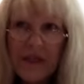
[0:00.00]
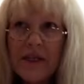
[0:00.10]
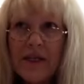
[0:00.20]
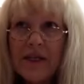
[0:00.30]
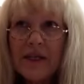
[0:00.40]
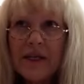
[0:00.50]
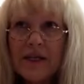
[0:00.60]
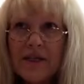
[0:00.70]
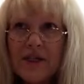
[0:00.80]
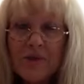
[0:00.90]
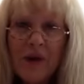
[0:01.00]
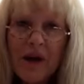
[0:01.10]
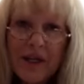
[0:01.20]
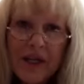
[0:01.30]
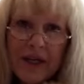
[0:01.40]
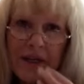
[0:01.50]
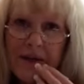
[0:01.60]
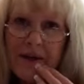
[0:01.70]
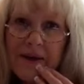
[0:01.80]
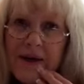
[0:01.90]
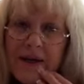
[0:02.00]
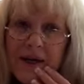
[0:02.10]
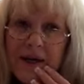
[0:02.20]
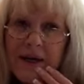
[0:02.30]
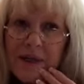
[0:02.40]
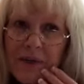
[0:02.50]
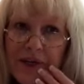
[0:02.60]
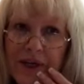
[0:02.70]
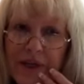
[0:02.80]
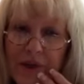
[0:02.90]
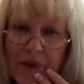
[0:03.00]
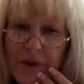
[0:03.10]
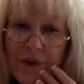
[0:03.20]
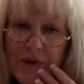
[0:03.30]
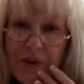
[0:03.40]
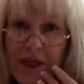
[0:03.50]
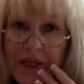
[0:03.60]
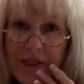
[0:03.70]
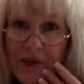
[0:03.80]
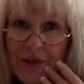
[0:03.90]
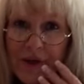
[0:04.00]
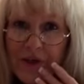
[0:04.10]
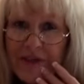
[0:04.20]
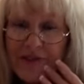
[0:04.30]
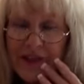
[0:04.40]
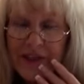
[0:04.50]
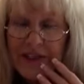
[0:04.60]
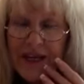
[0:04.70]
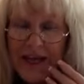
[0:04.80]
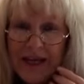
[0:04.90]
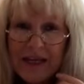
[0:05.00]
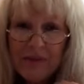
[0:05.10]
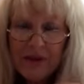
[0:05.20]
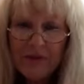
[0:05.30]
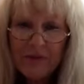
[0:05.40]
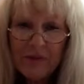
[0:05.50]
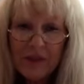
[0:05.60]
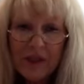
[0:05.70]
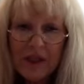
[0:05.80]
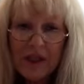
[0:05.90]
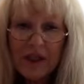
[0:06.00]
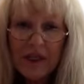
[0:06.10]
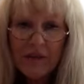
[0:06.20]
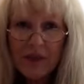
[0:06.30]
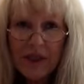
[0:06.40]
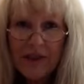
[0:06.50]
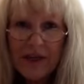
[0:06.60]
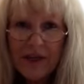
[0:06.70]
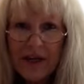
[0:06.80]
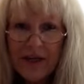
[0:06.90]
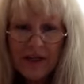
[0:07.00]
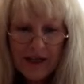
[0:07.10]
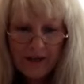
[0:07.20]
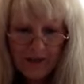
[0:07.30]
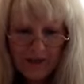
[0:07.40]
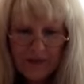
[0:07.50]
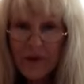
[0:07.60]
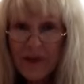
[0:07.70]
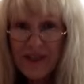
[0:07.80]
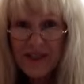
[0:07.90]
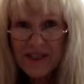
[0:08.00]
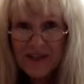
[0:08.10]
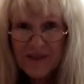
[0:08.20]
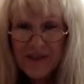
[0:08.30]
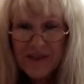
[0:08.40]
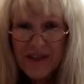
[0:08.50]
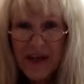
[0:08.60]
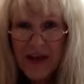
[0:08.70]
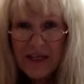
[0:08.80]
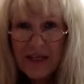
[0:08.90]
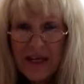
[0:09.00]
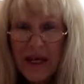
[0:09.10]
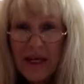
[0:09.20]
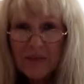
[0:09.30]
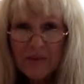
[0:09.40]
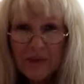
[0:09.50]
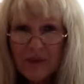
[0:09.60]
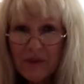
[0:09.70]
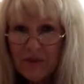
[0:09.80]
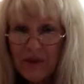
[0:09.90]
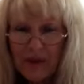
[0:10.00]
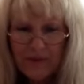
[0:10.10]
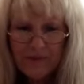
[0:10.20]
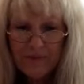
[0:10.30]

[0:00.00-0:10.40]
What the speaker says: the Chobani Greek yogurt, the plain yogurt. It's very tangy, but if you put a little Equal in there, I can have like 4 to 6 ounces of that. Put a